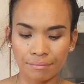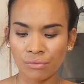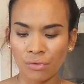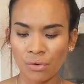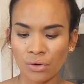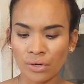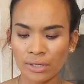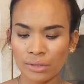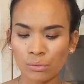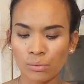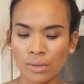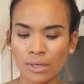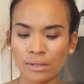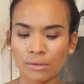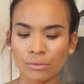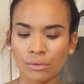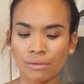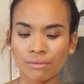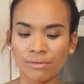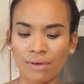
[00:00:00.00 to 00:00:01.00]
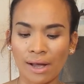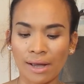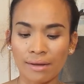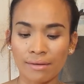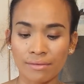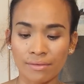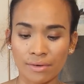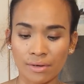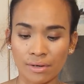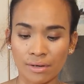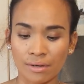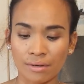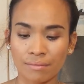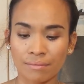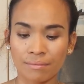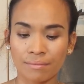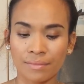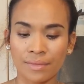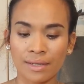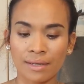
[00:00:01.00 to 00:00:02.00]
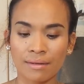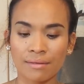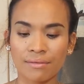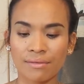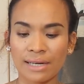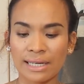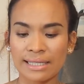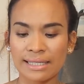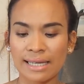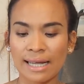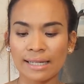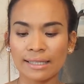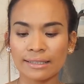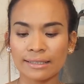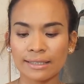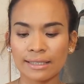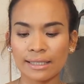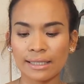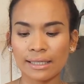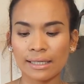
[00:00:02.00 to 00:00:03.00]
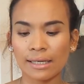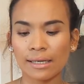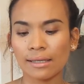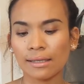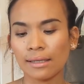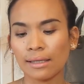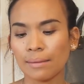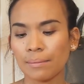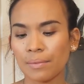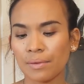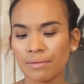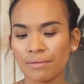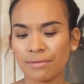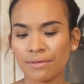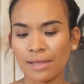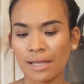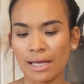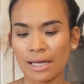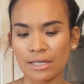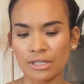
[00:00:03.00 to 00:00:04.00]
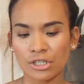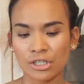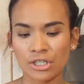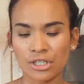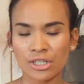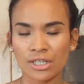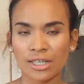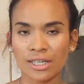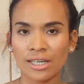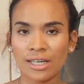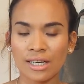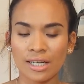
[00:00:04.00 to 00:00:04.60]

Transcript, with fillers: 4-in-1 Reviver Vitality Lip Flush.